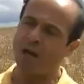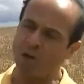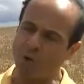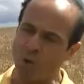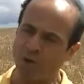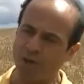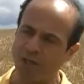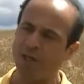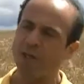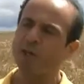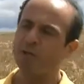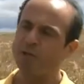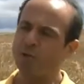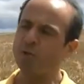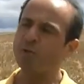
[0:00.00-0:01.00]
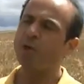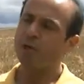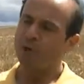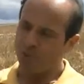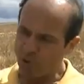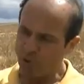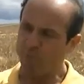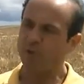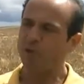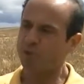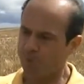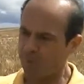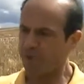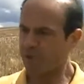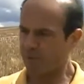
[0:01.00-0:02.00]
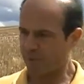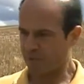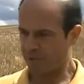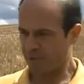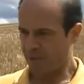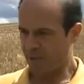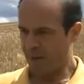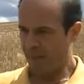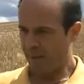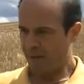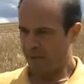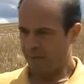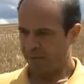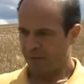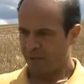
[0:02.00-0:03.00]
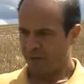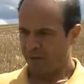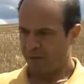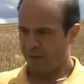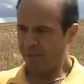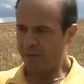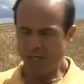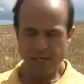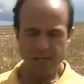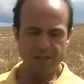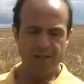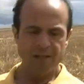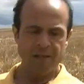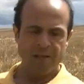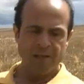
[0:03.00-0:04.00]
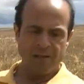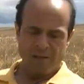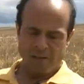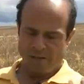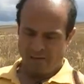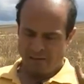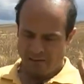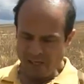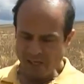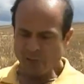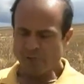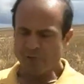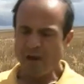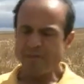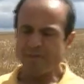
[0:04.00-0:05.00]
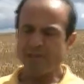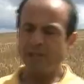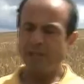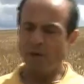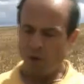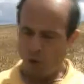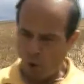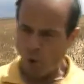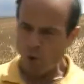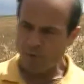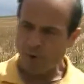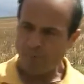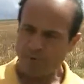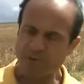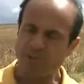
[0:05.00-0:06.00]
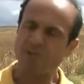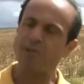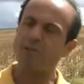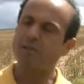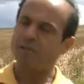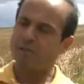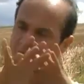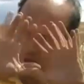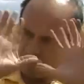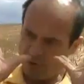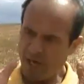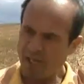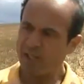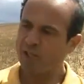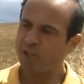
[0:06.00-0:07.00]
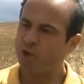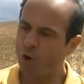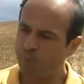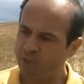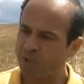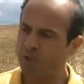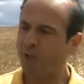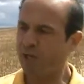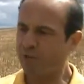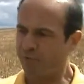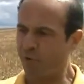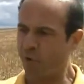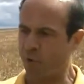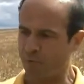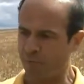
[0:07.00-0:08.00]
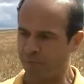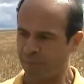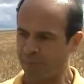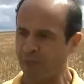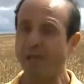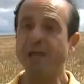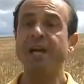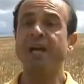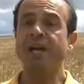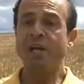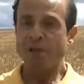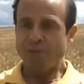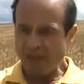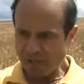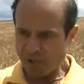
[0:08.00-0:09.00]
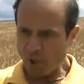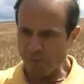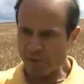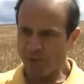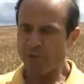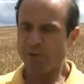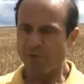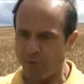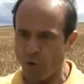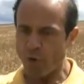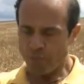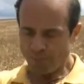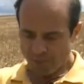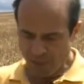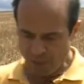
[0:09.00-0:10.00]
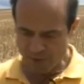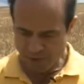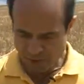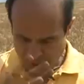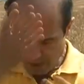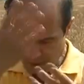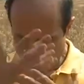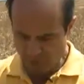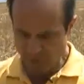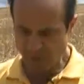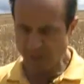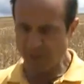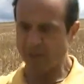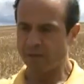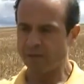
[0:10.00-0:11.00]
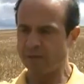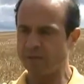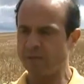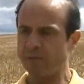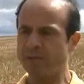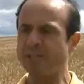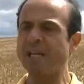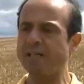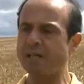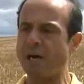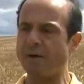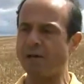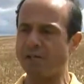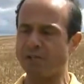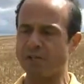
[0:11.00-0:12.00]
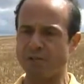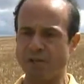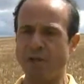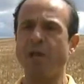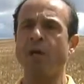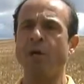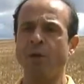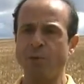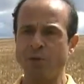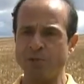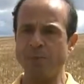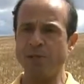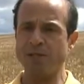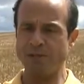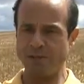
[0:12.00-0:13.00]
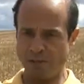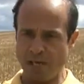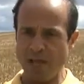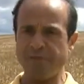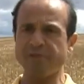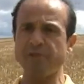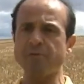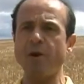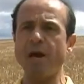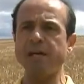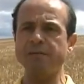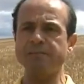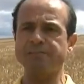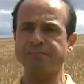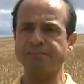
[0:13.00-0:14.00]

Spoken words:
according to universal principles. Meaning, center of gravity, law of opposites, creating geometry and form. That geometry and form goes into the 10 directions, which means left and right,